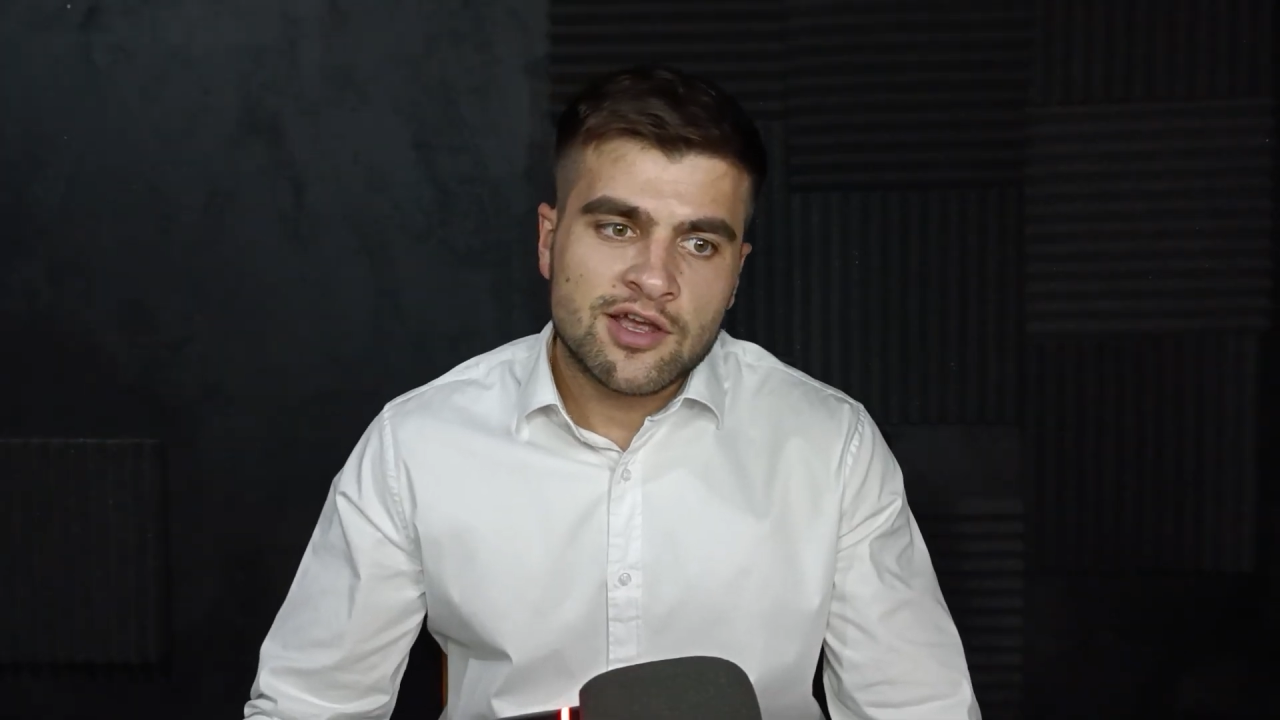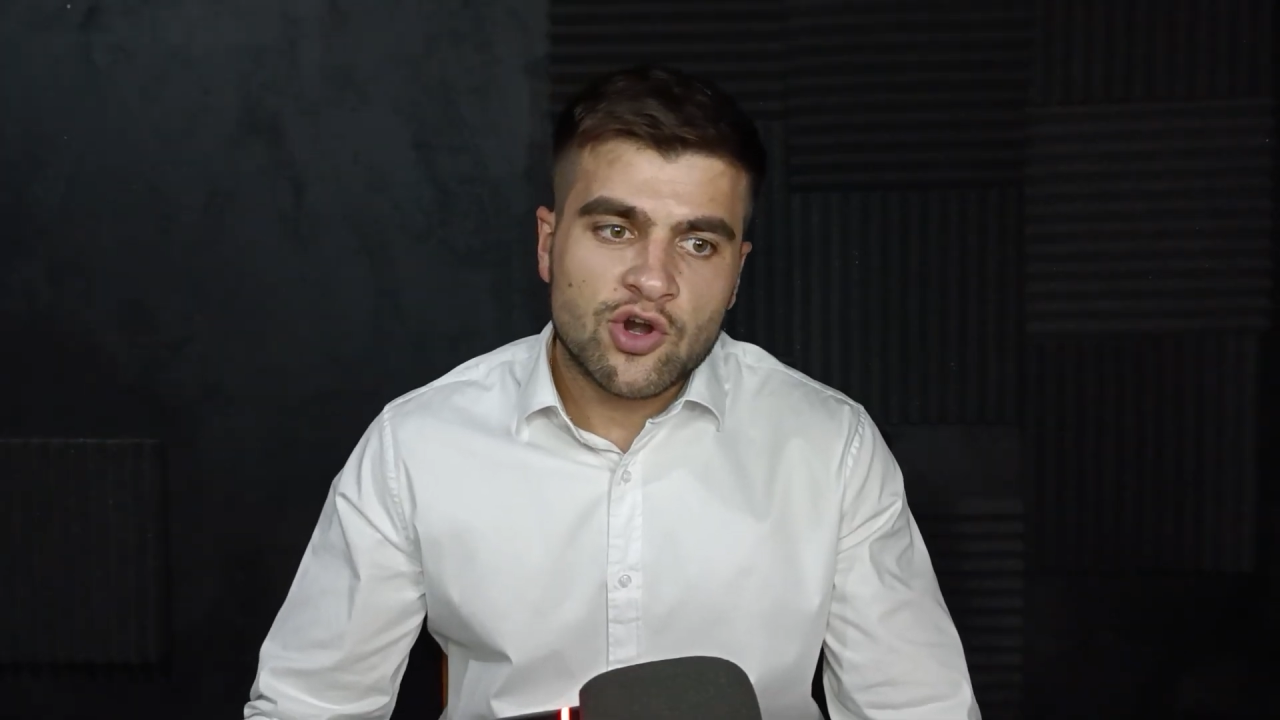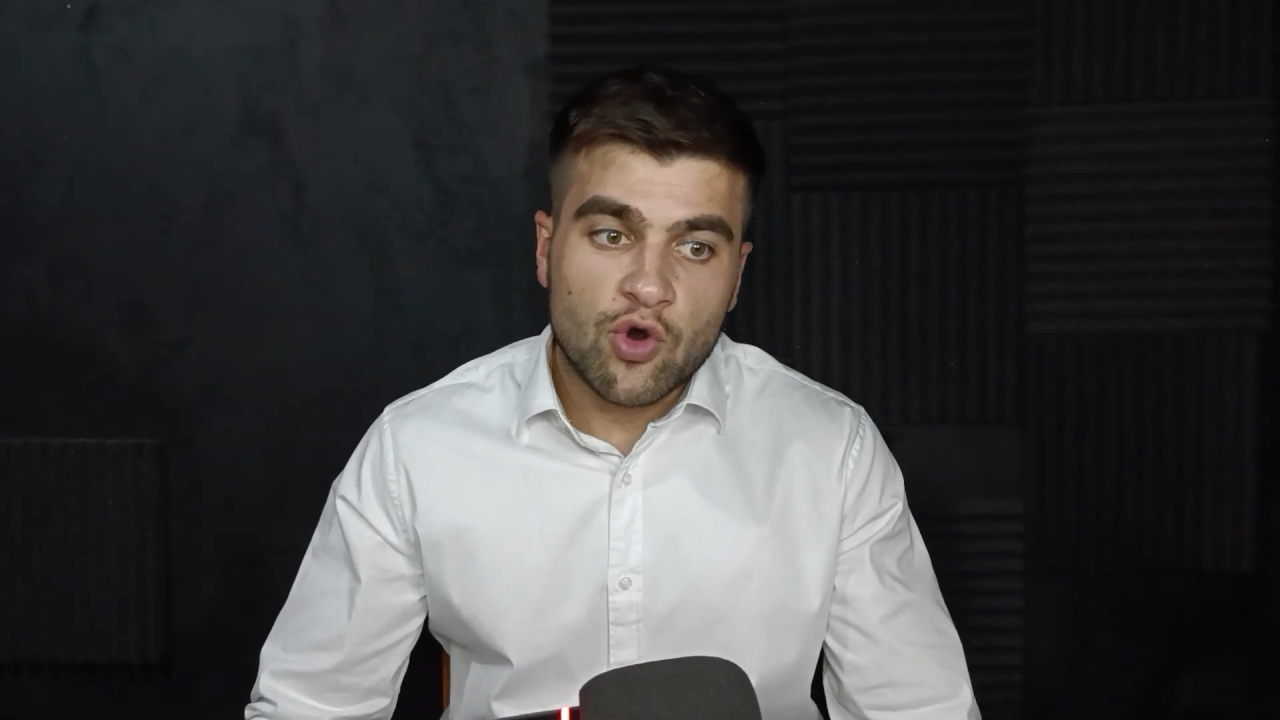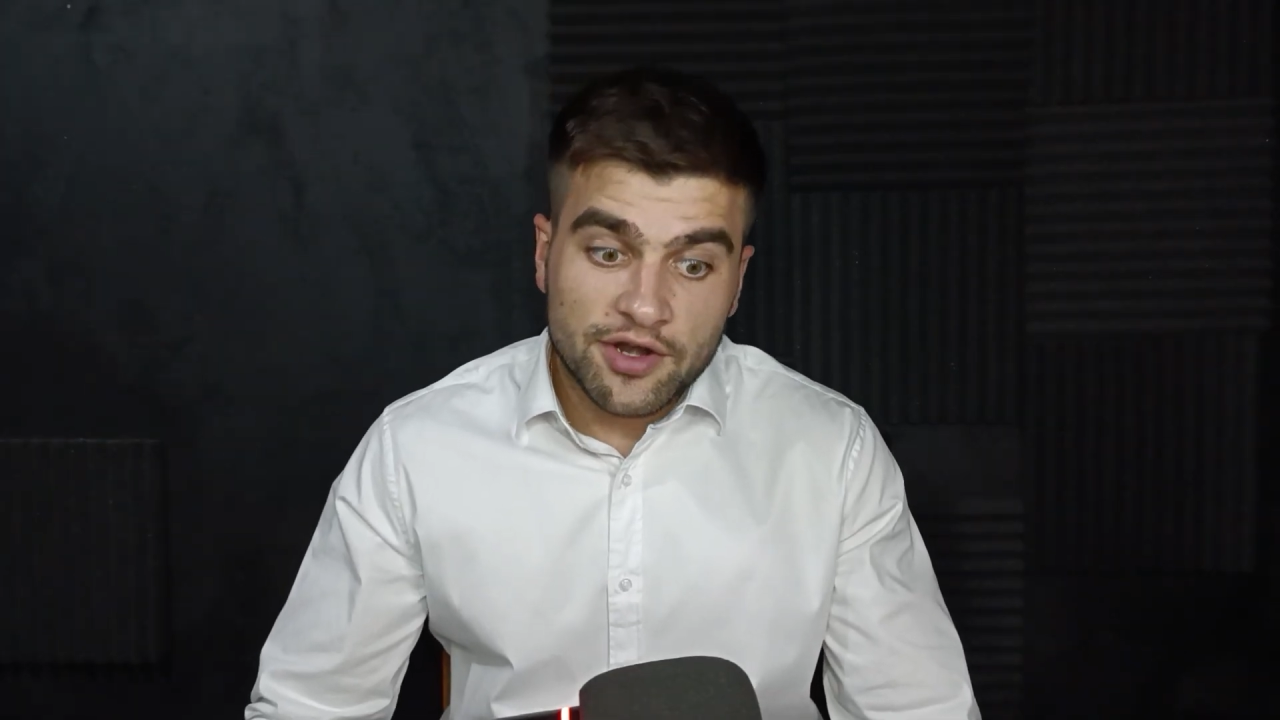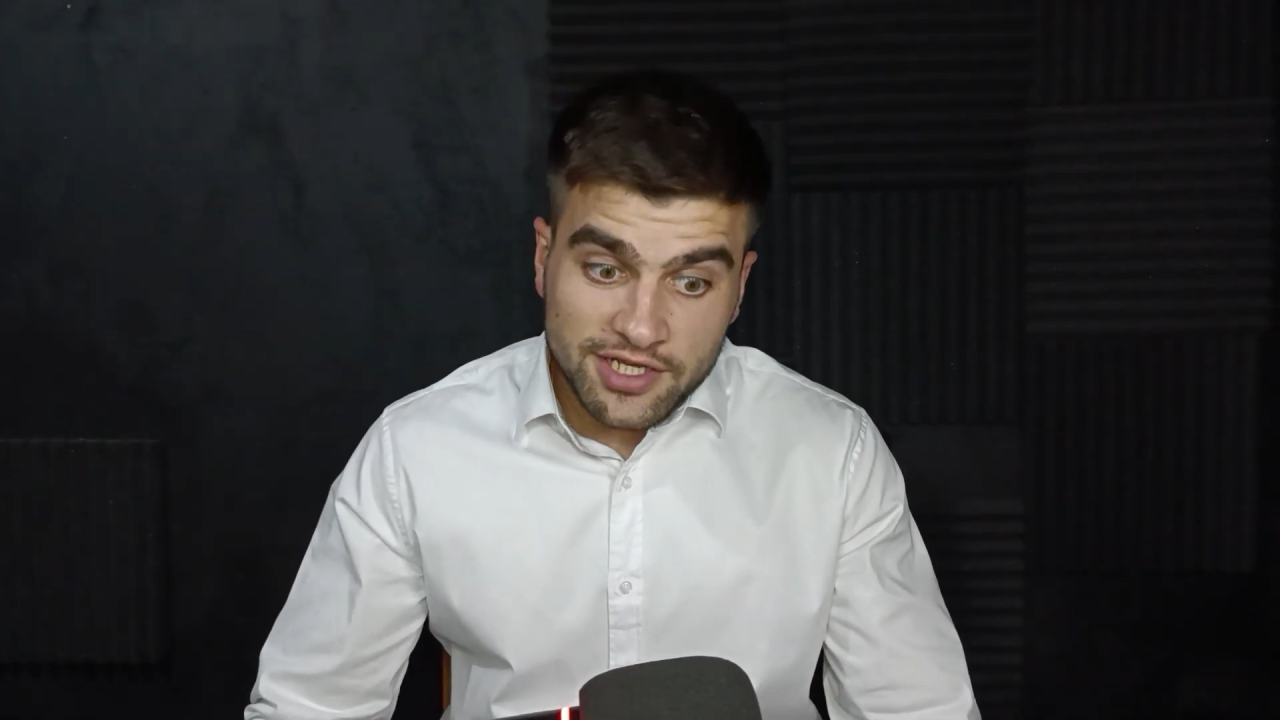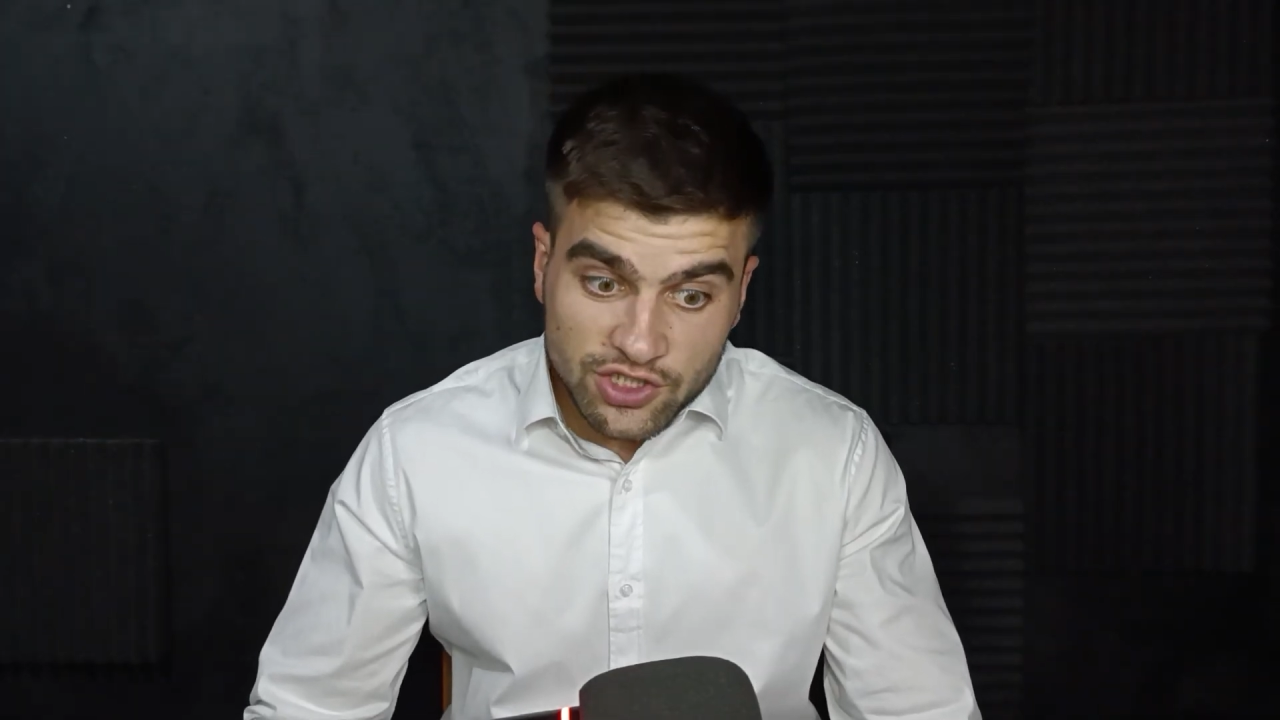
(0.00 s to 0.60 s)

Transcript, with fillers: Chronic